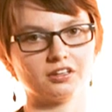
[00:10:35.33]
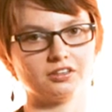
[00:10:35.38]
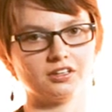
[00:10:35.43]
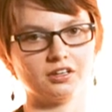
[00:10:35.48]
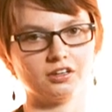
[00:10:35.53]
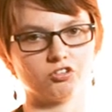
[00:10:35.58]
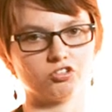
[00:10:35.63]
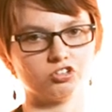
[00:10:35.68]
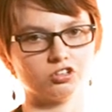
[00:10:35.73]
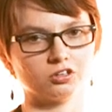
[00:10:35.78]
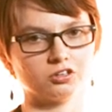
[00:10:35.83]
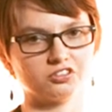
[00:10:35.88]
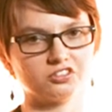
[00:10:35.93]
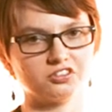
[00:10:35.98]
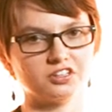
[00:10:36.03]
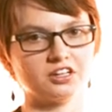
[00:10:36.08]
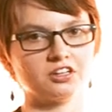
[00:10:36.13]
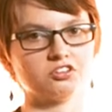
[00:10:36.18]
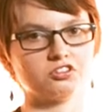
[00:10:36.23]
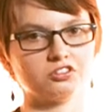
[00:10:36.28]
that the
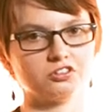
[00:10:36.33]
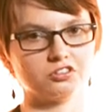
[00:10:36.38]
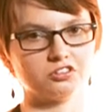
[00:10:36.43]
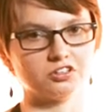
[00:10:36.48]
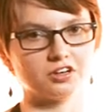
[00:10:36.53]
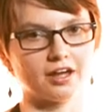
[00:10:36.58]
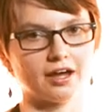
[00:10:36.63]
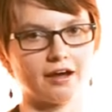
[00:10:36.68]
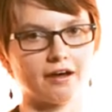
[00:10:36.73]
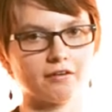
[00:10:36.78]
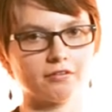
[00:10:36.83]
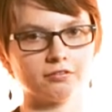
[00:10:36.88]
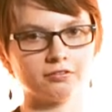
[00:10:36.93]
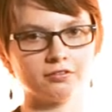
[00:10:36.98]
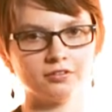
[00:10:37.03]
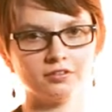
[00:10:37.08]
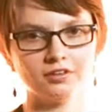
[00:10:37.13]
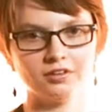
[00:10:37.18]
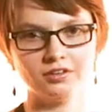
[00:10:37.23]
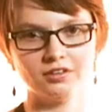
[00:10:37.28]
insurance thinks you should have.
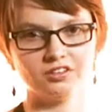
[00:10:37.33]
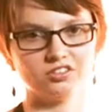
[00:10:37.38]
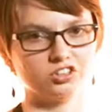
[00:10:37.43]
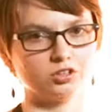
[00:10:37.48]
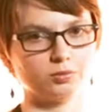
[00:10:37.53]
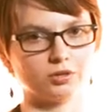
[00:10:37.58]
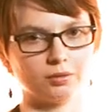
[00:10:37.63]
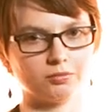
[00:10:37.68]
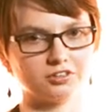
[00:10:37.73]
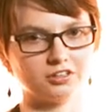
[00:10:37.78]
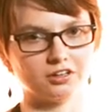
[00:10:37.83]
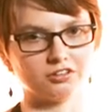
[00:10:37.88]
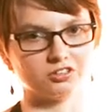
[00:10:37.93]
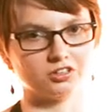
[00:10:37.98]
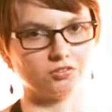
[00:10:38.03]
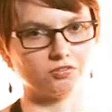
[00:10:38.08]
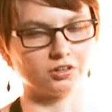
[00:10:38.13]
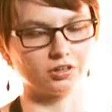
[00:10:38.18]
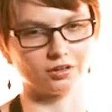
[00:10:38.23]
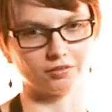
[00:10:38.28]
Sometimes it
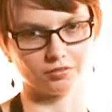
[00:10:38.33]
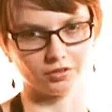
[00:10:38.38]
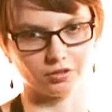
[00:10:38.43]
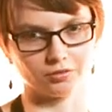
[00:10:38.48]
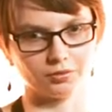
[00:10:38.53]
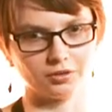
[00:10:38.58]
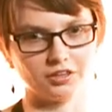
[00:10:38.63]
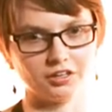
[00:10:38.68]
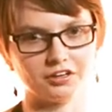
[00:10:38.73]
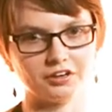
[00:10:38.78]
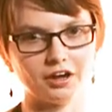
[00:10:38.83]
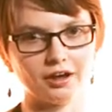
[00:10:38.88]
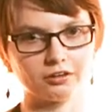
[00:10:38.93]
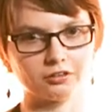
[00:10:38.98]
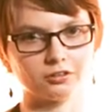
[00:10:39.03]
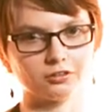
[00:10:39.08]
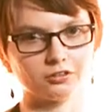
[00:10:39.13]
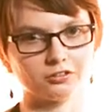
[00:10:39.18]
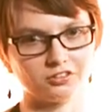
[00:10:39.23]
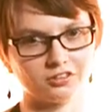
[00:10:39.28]
doesn't even cover the one the
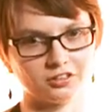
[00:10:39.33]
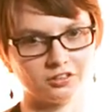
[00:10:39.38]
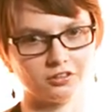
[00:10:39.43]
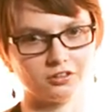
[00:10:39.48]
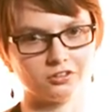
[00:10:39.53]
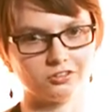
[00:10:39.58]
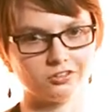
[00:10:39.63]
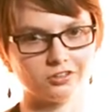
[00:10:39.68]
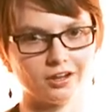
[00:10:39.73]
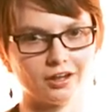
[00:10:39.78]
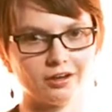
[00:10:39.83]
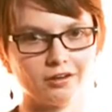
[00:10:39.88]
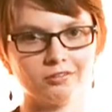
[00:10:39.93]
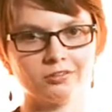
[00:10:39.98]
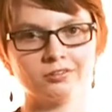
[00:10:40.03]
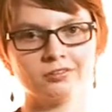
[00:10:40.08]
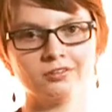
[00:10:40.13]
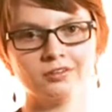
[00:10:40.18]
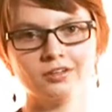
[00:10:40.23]
doctors think you should have.